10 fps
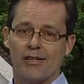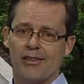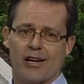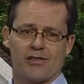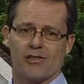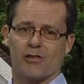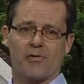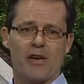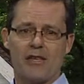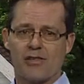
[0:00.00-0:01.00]
you're not just
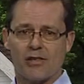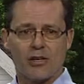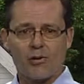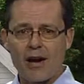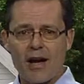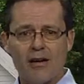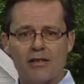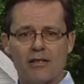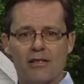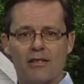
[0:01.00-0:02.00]
a face in the
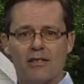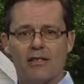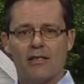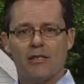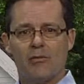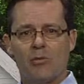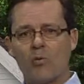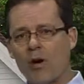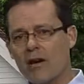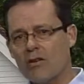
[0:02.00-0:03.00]
crowd,
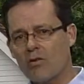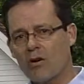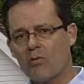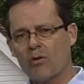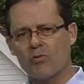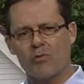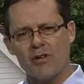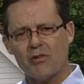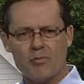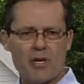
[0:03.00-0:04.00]
but where you are with
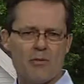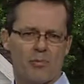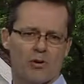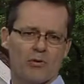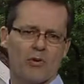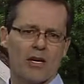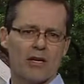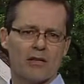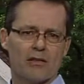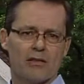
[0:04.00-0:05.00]
real people,
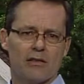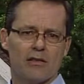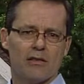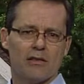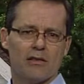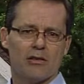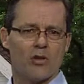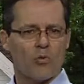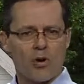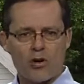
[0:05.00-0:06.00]
where
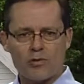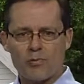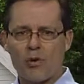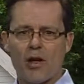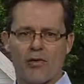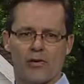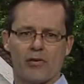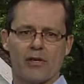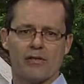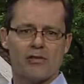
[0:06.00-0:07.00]
the words
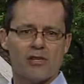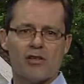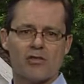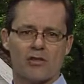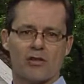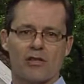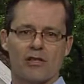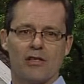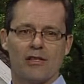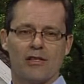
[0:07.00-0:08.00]
brother and
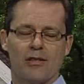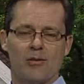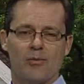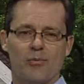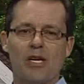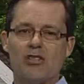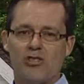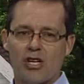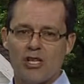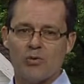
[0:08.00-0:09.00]
sister
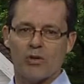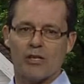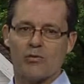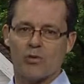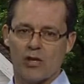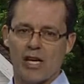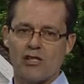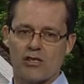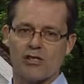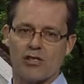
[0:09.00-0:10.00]
mean genuine
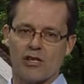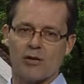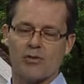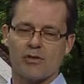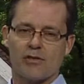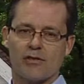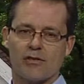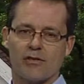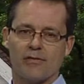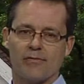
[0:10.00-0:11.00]
relationships.
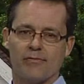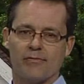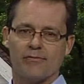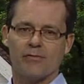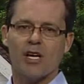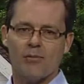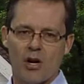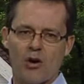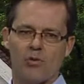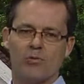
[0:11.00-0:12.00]

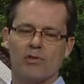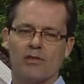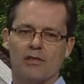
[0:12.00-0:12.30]
Come home.